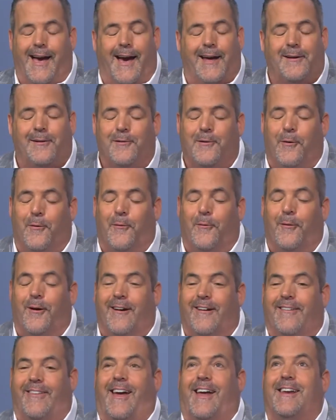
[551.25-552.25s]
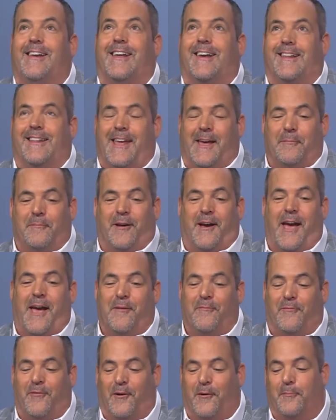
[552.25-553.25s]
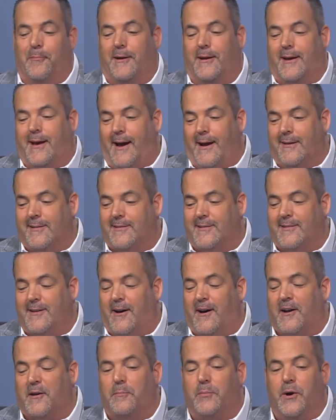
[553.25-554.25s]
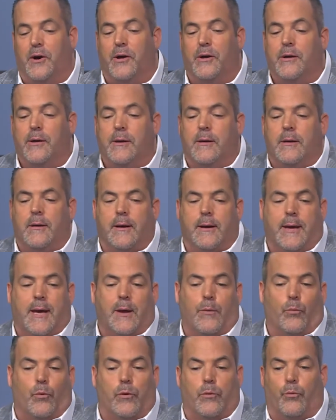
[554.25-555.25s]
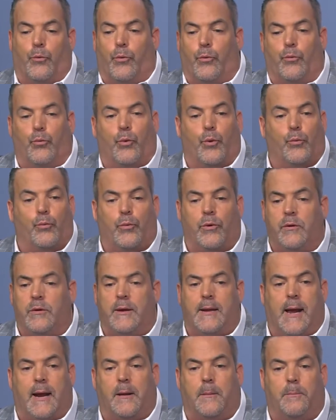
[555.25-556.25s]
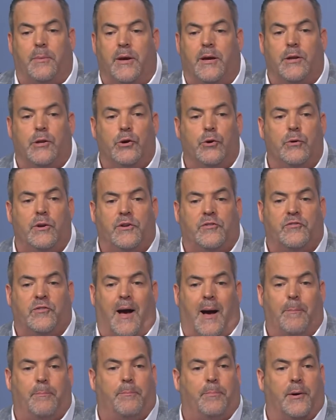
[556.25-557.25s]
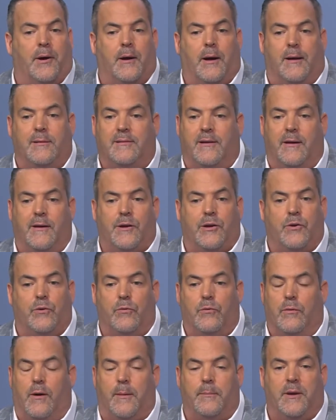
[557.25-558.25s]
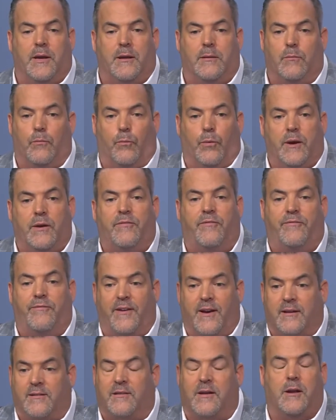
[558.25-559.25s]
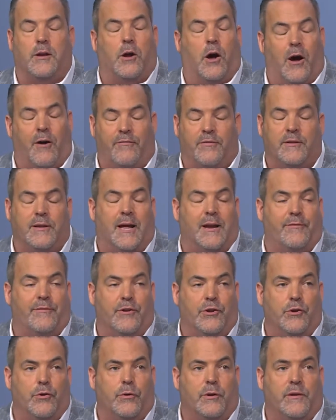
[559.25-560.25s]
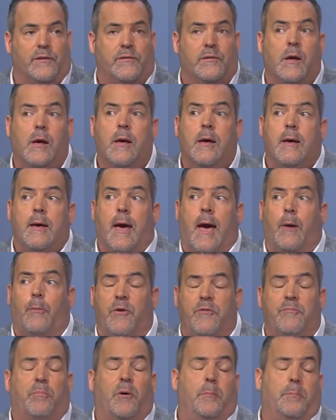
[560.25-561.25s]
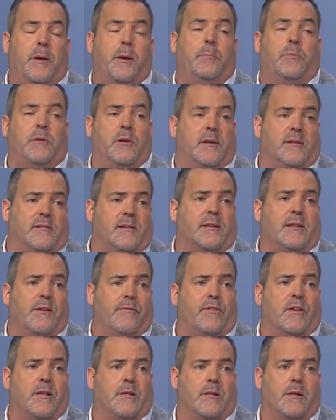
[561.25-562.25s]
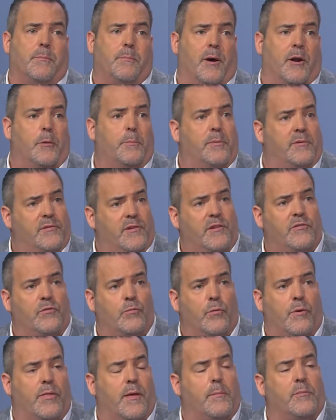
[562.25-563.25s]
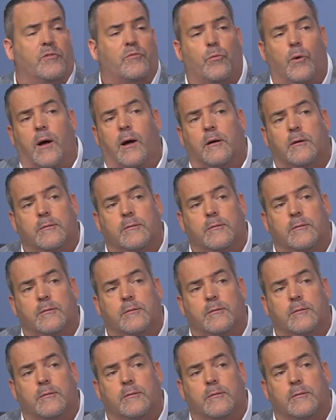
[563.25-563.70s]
I don't know where that nickname came from, but it kind of stuck. But again, we're really not a big annuity shop, but I'll tell you, I mean, we fix an awful lot of annuities and we've put people in a significantly better position with them as well.